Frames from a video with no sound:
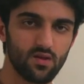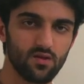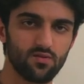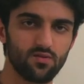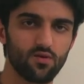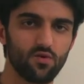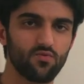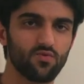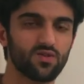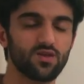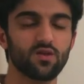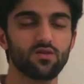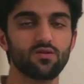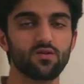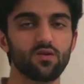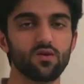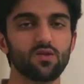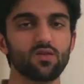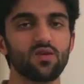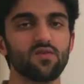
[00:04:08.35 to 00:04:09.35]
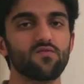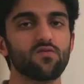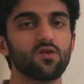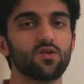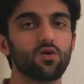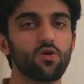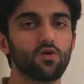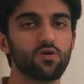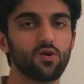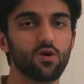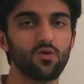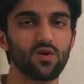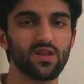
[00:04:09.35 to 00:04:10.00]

So resistance, if you don't know,